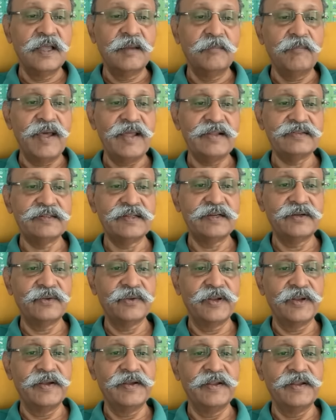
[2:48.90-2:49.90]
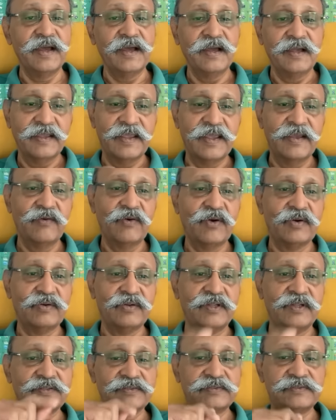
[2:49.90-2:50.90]
ambassador to India gave
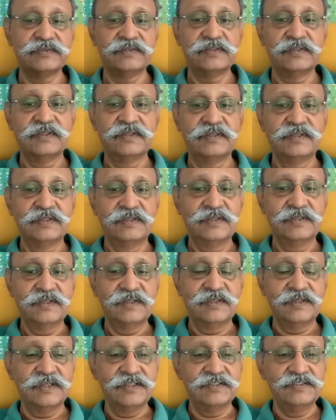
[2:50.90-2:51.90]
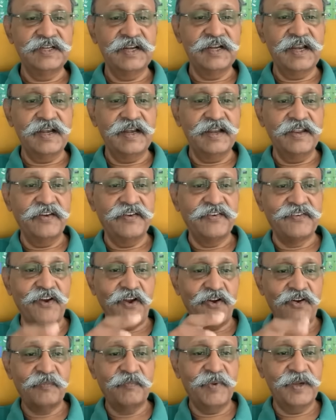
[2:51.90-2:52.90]
out this. He said he's
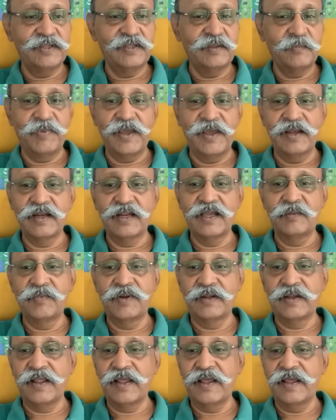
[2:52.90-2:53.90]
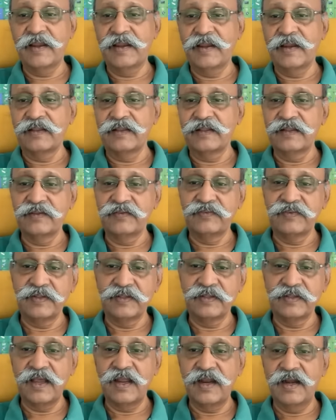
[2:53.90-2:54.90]
shocked by the Pahalgam attack and this
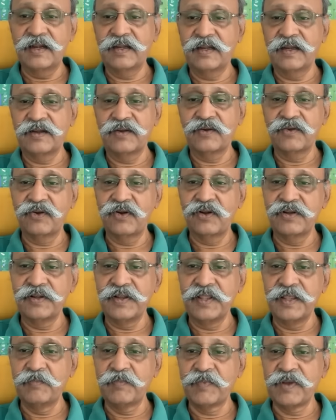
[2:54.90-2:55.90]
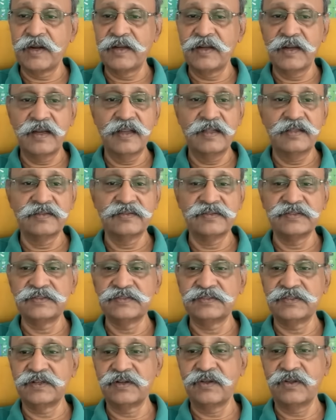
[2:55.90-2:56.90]
and that and all deep
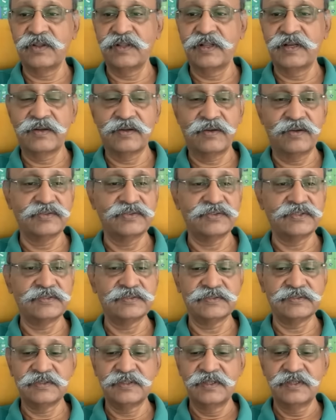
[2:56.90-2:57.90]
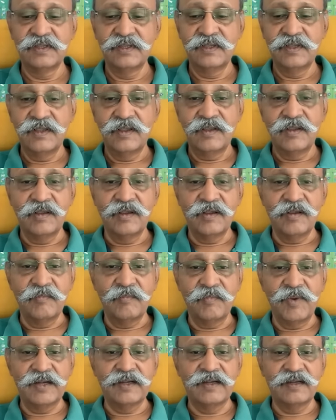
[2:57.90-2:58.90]
condolences and all that nonsense.
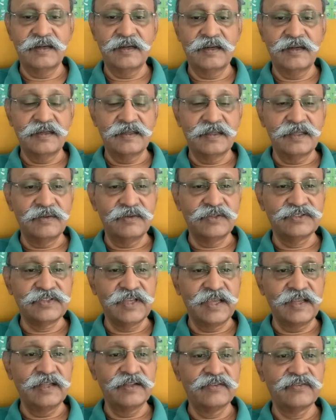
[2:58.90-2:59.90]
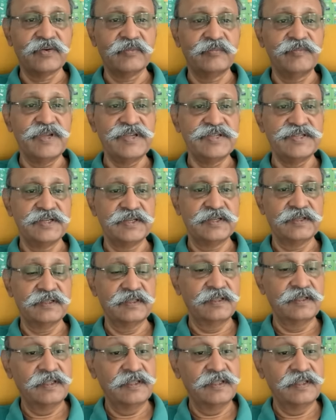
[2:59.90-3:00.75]
But there was silence from Beijing.